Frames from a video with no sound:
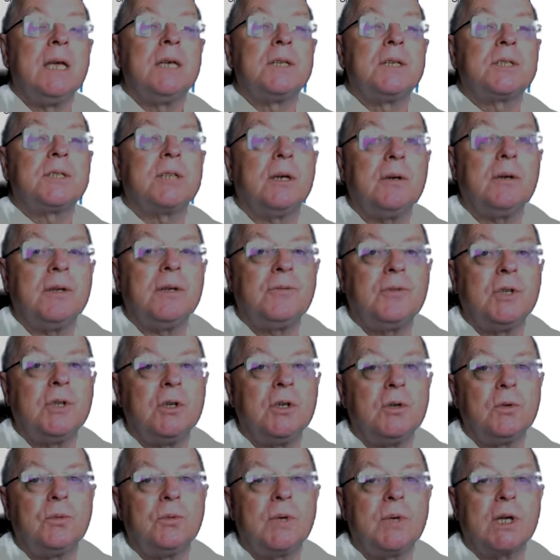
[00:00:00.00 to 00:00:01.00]
So if
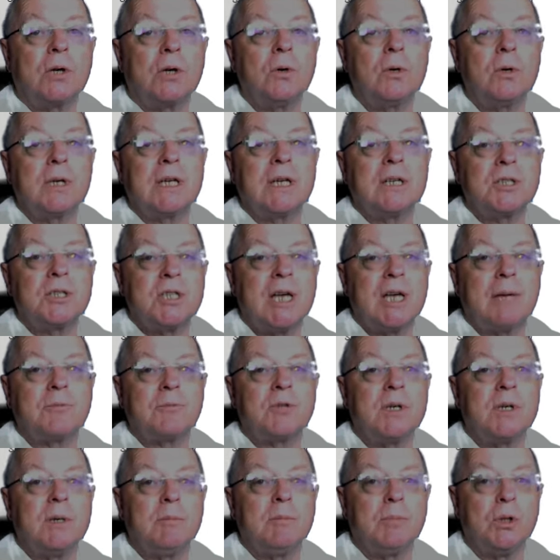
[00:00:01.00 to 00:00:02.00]
you're recording a
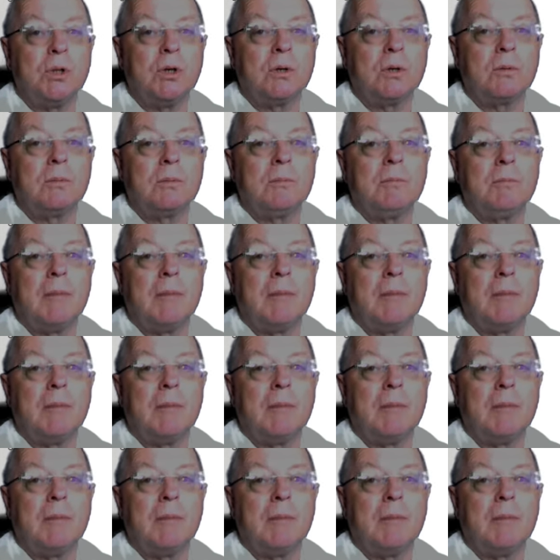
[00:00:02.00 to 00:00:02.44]
chapter in a book,